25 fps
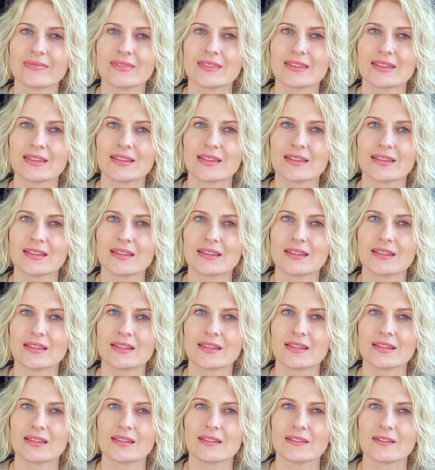
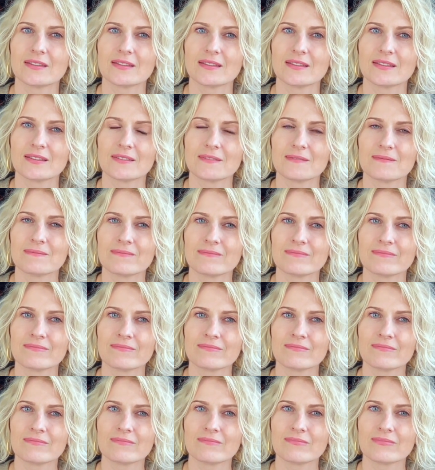
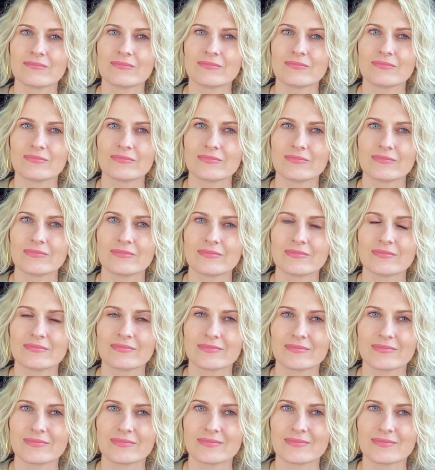
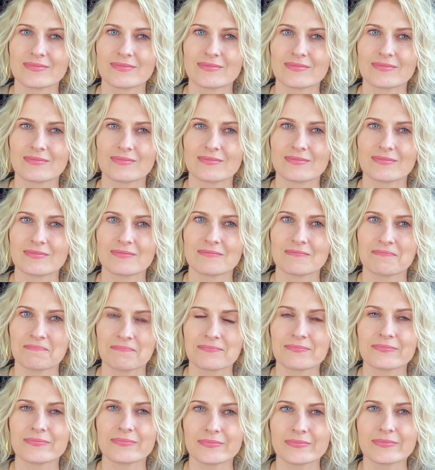
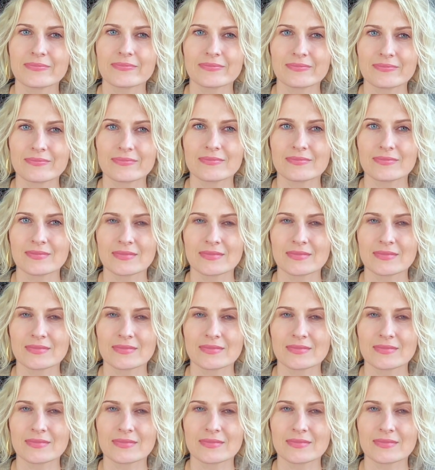(silent)